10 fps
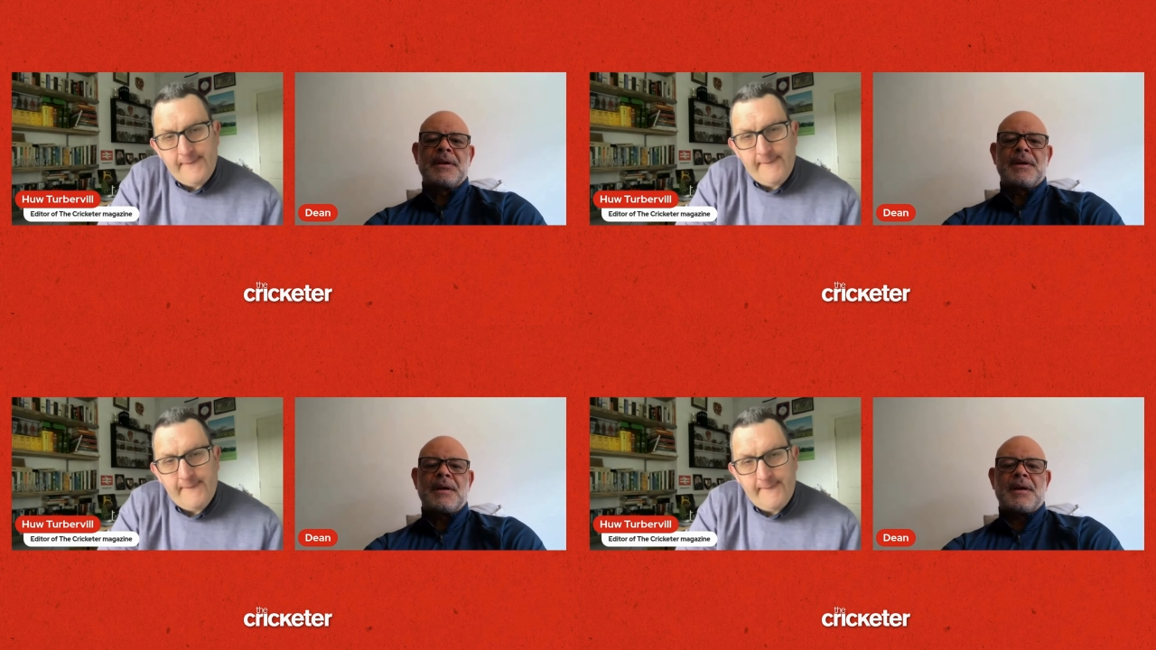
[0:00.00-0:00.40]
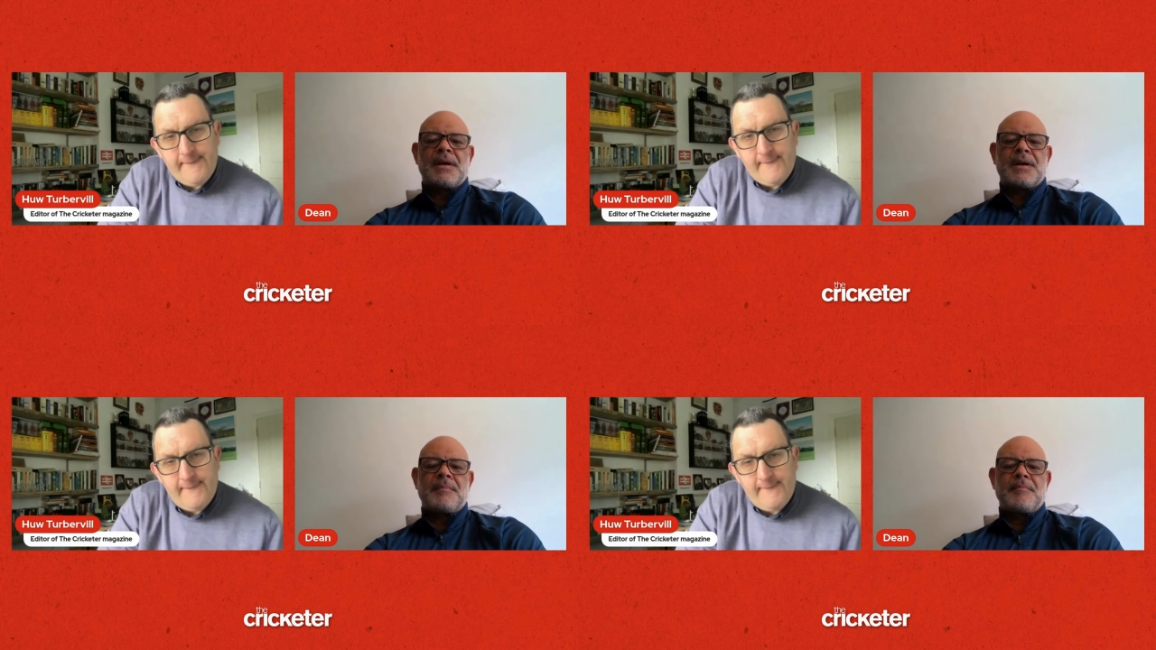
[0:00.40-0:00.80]

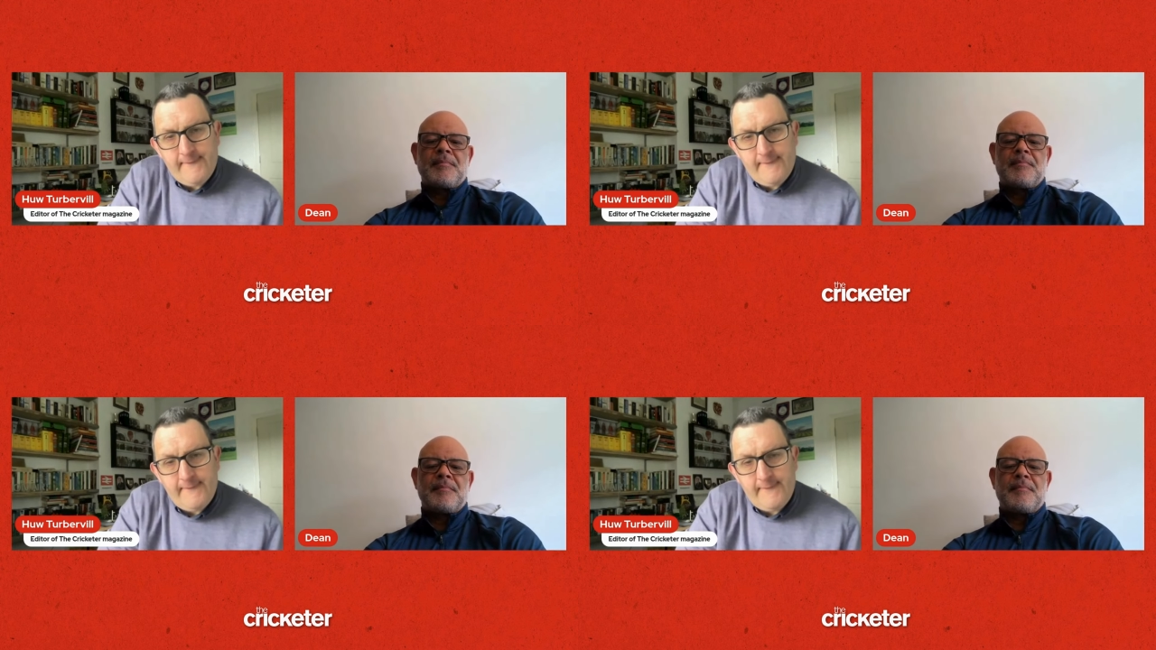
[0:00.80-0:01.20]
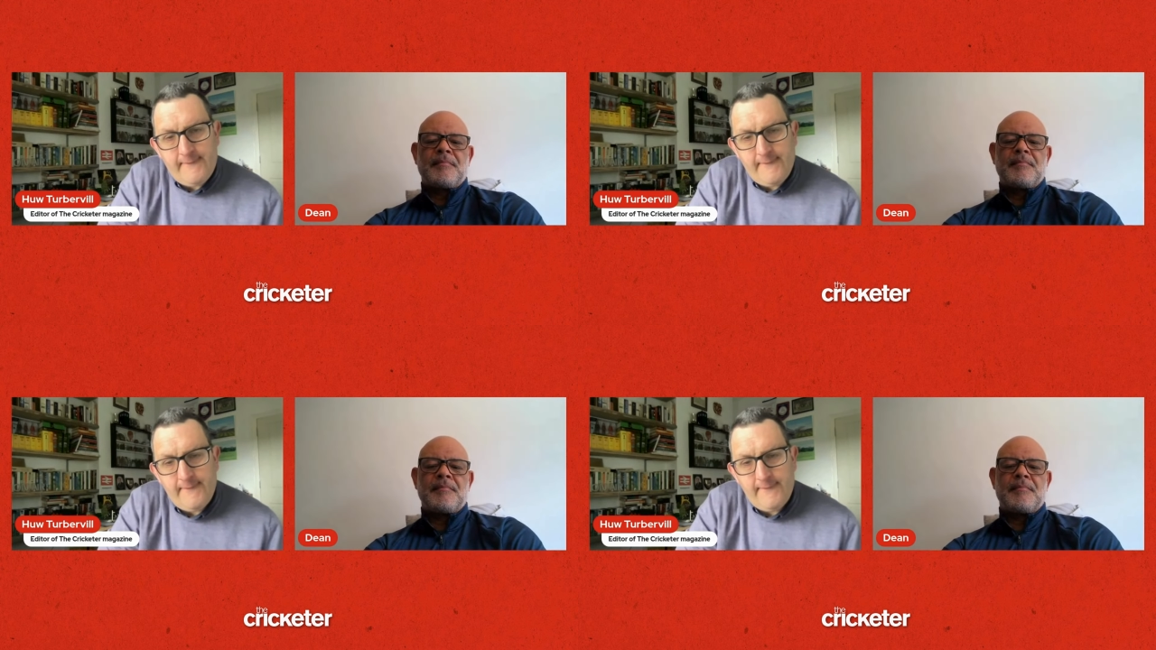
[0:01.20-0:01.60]
Speaker 1: Um,
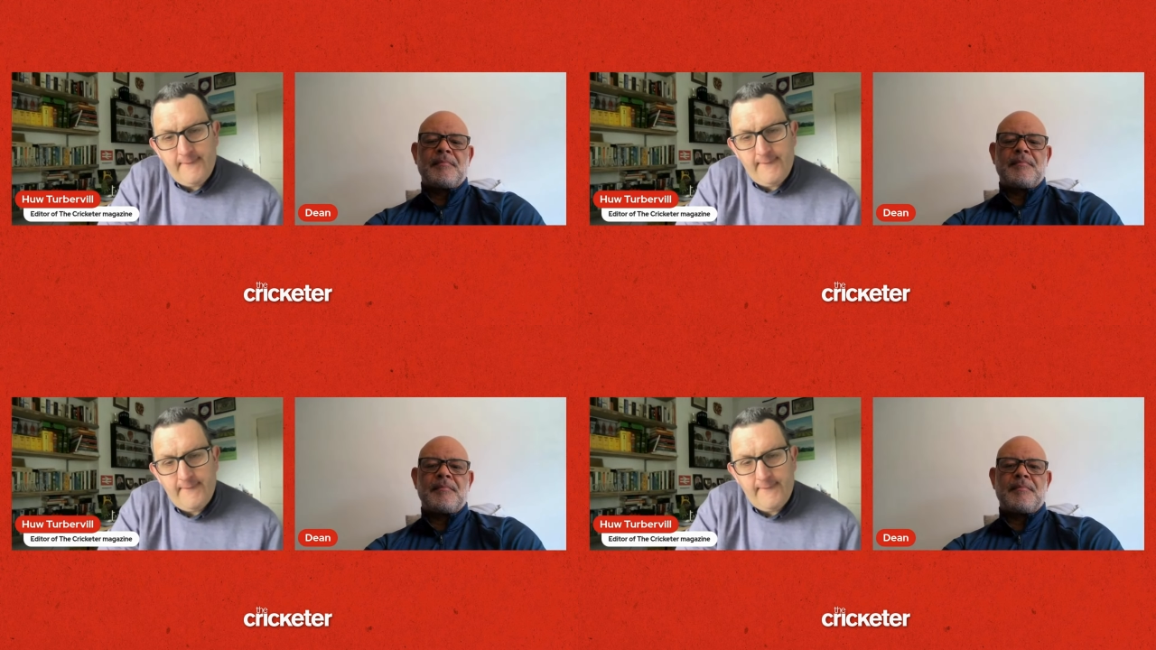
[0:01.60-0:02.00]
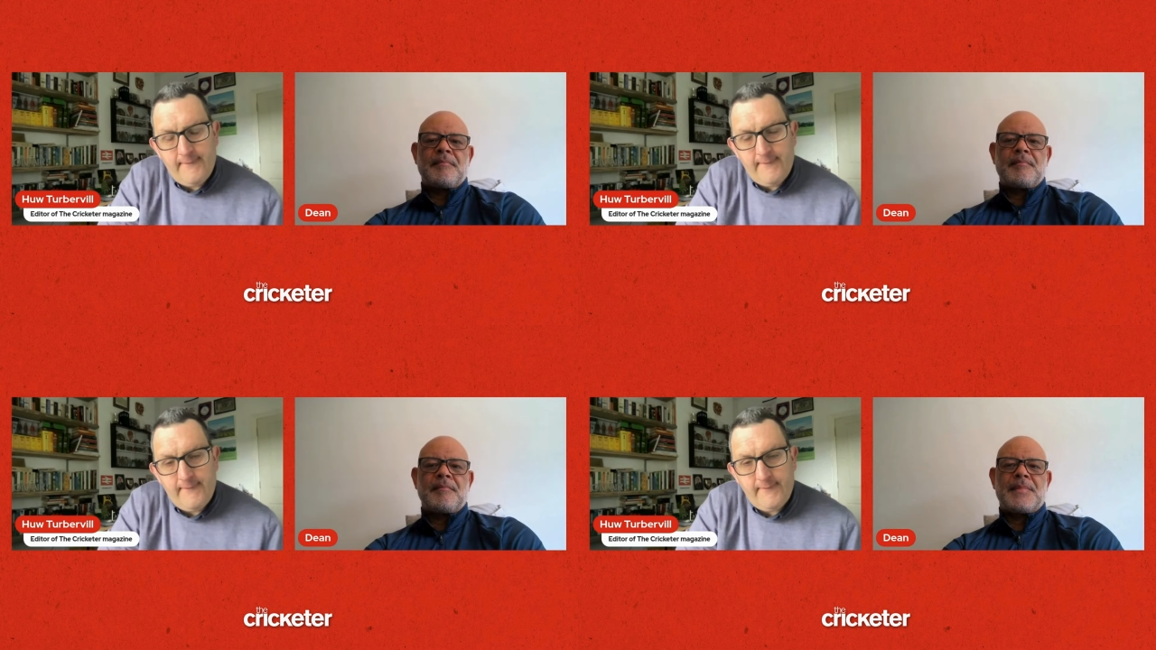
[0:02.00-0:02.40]

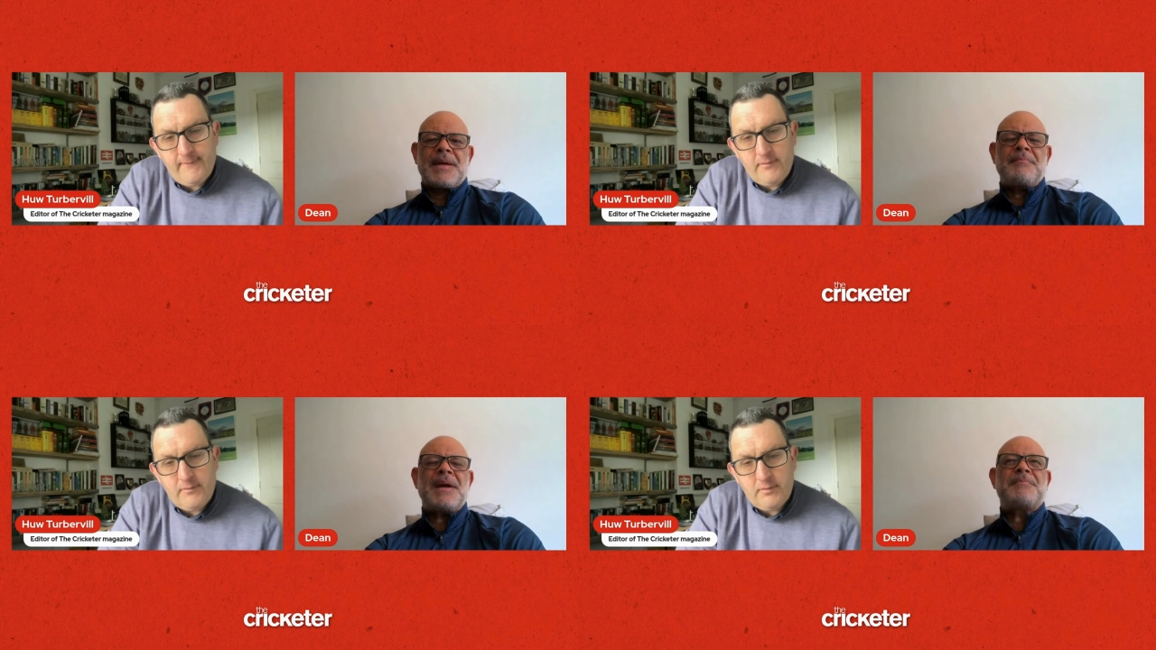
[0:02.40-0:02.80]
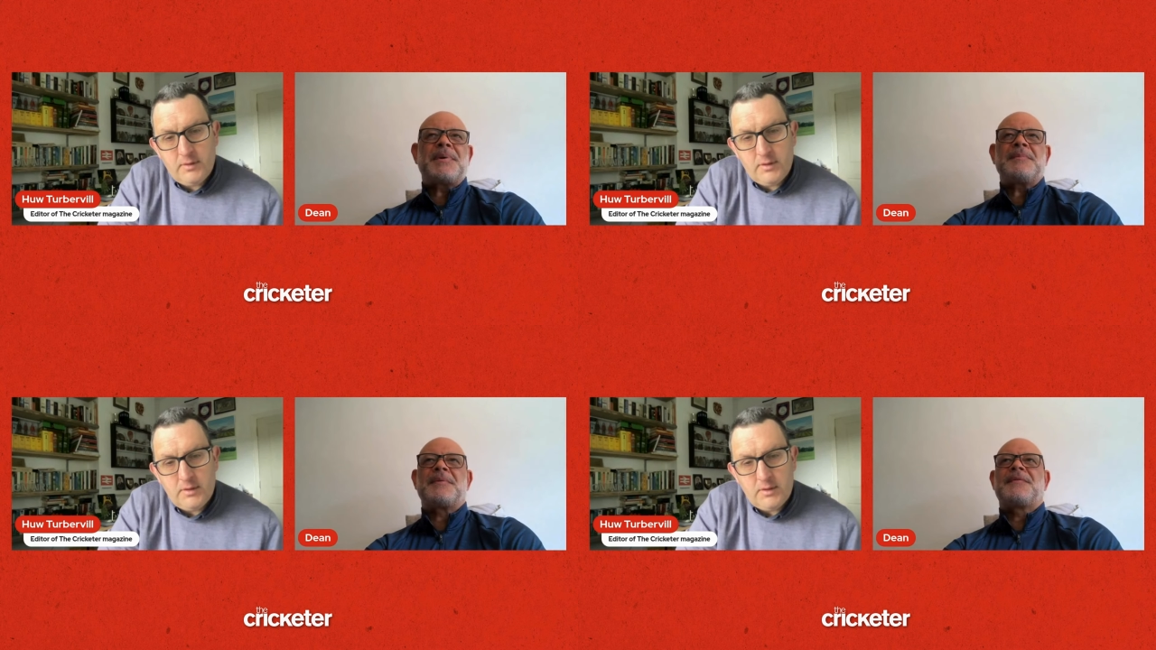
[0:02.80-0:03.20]
it made
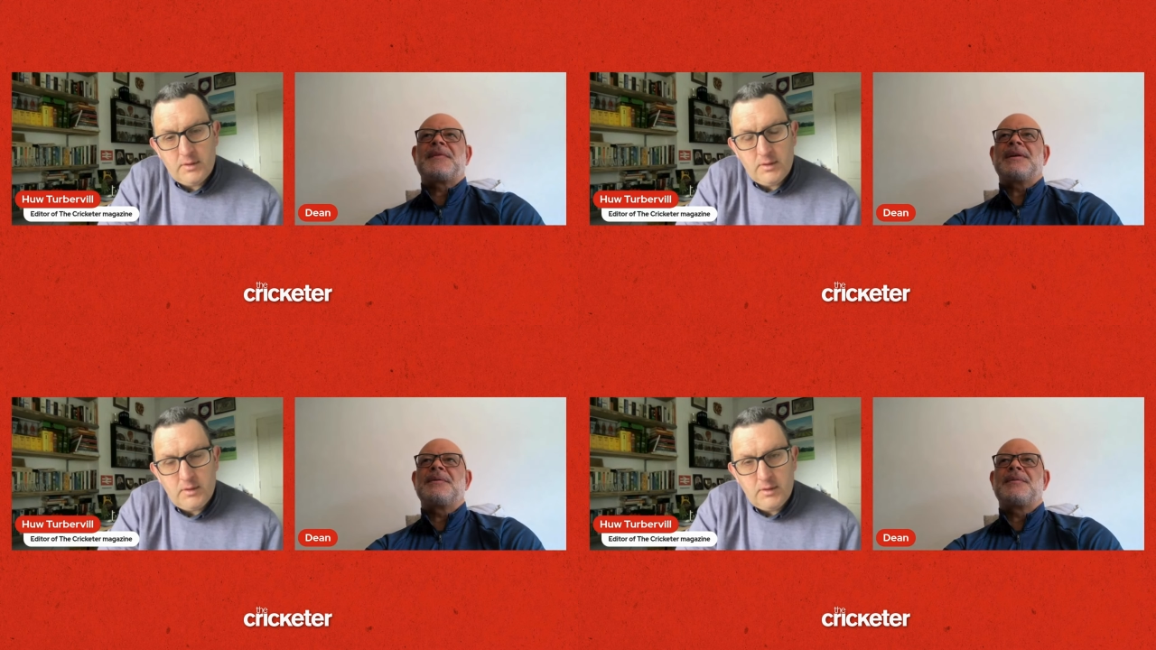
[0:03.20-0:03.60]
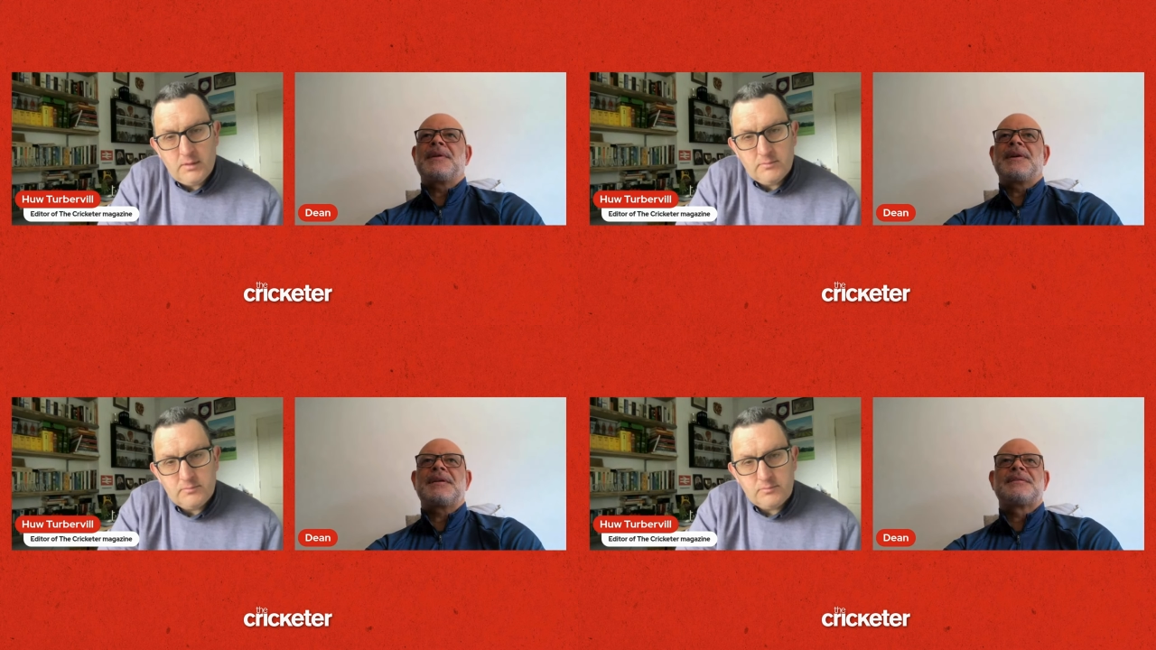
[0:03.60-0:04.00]
people feel
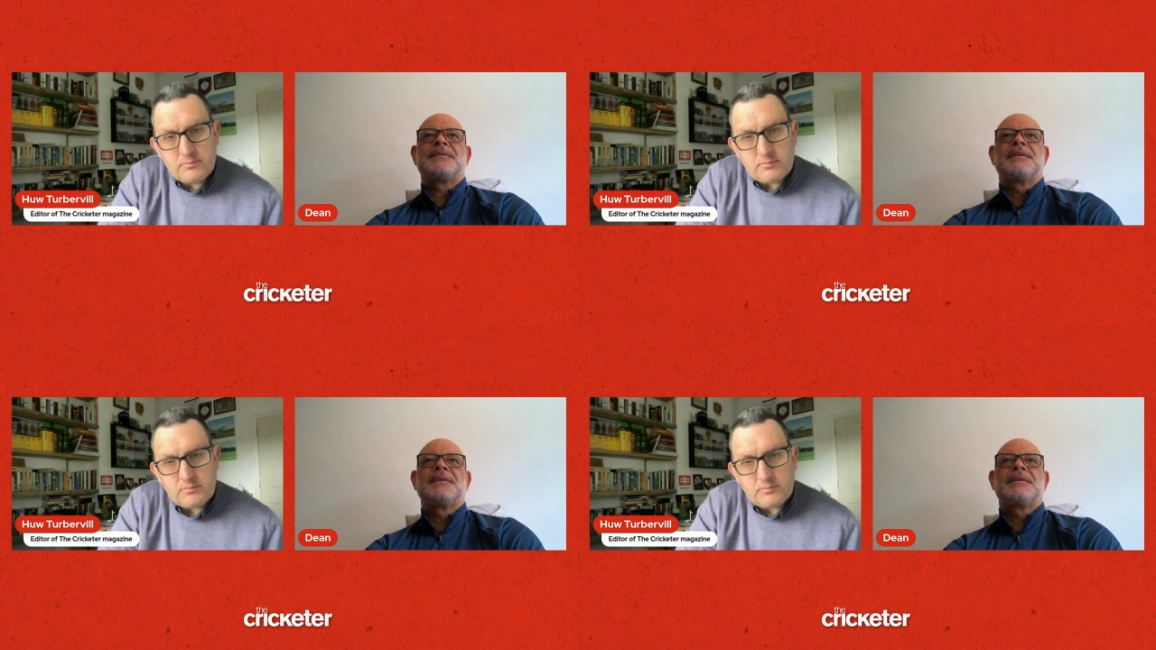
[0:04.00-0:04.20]
that